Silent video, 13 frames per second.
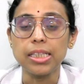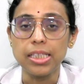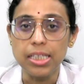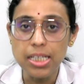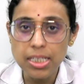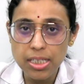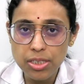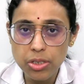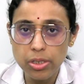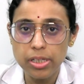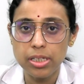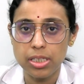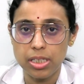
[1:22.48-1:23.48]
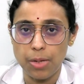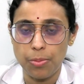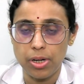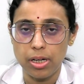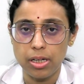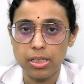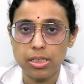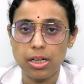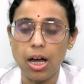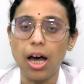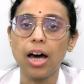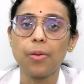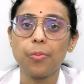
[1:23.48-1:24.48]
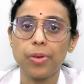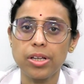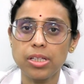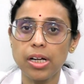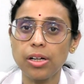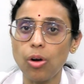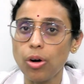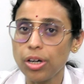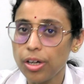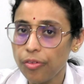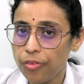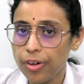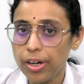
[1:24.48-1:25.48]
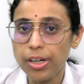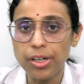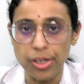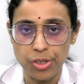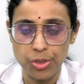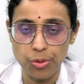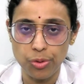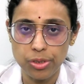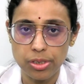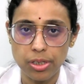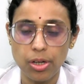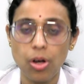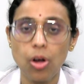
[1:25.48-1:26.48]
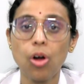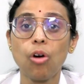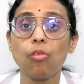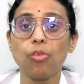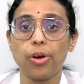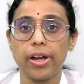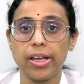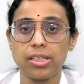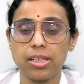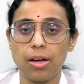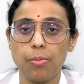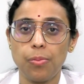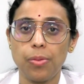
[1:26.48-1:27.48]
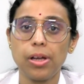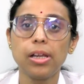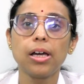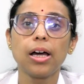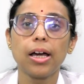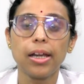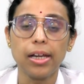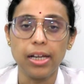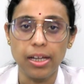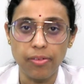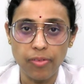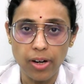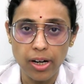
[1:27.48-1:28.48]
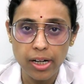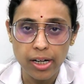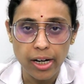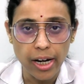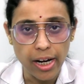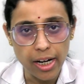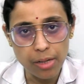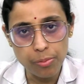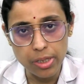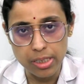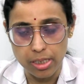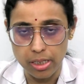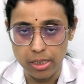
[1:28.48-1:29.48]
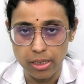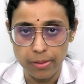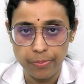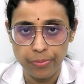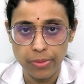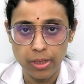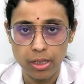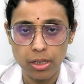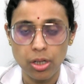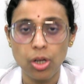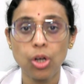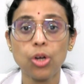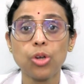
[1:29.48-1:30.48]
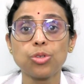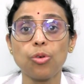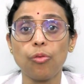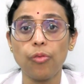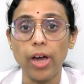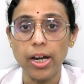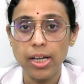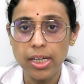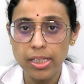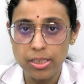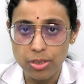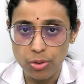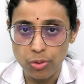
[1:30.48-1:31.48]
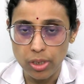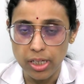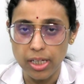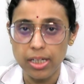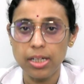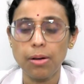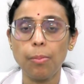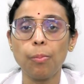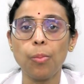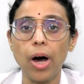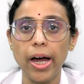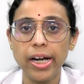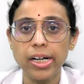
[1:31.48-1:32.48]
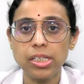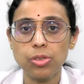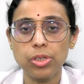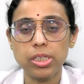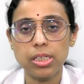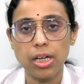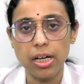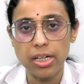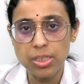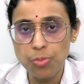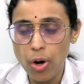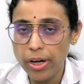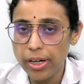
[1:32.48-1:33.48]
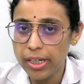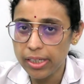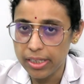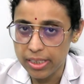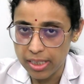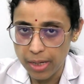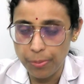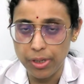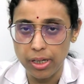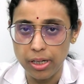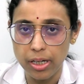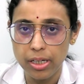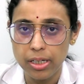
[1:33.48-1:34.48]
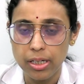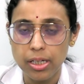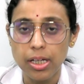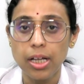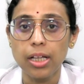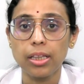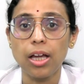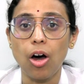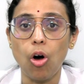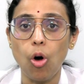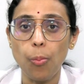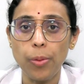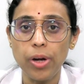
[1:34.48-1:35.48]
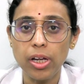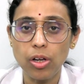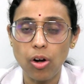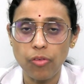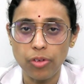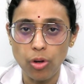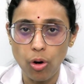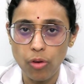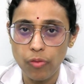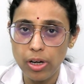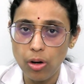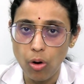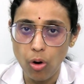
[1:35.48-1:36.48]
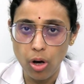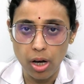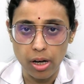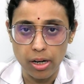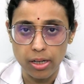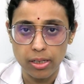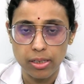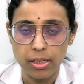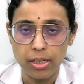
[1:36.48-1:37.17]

These insulin receptors are present on different tissues, for example, liver and muscle. So, when insulin binds to its corresponding receptor, the opening of door will occur,